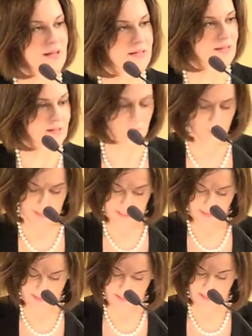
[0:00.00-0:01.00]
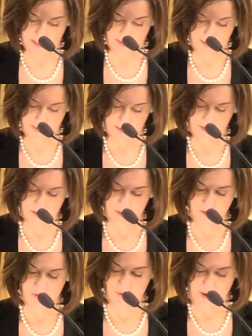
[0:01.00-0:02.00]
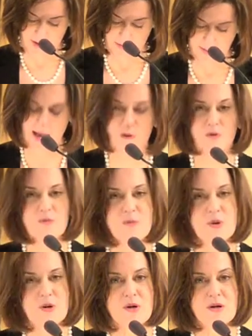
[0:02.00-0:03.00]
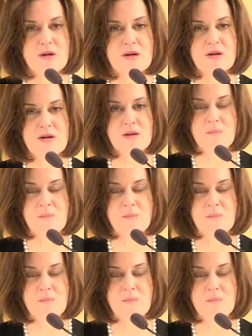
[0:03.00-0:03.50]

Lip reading: like Hillary Clinton, Frank Lautenberg,